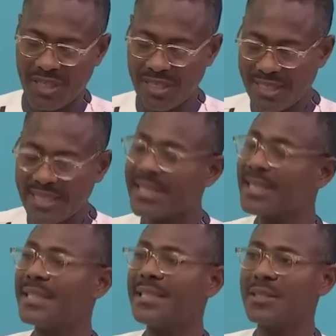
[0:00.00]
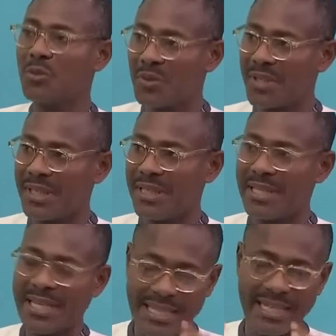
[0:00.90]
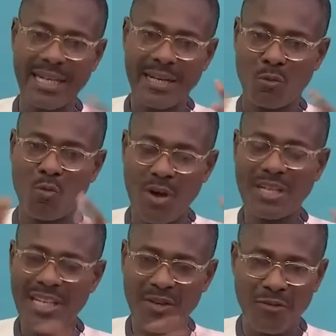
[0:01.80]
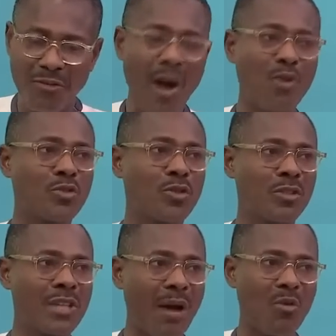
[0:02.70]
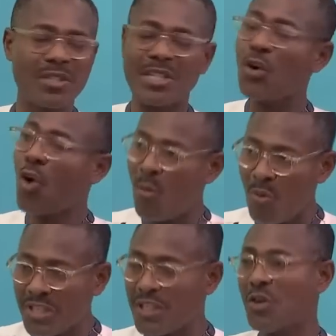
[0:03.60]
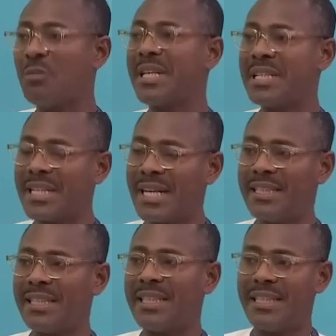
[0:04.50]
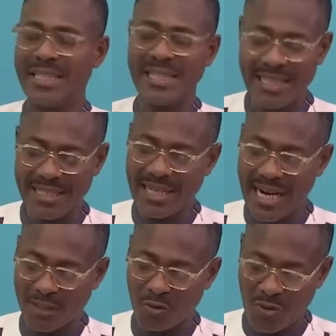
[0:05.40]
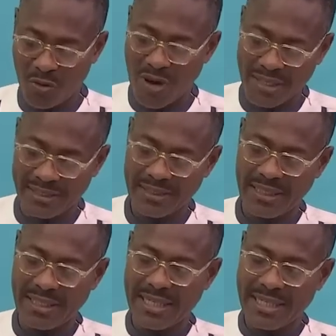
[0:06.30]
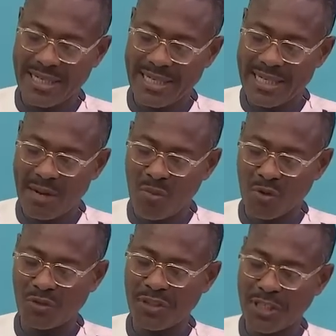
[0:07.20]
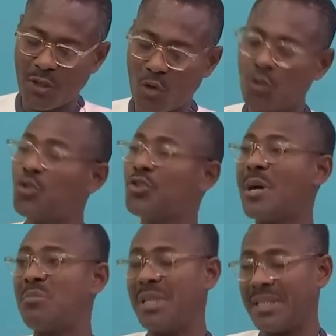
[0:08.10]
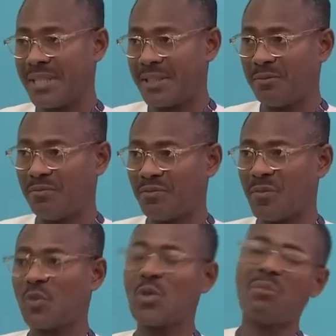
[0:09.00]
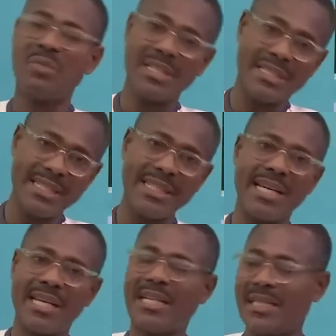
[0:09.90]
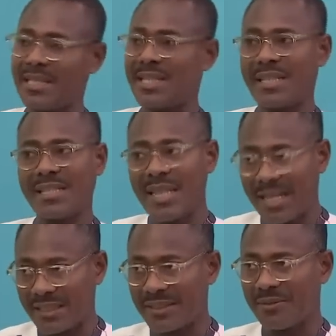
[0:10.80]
he distilled it into 3. He said what he found that was the common denominator in these guys were: 1, they demonstrated unusual ability. So ability here is talent.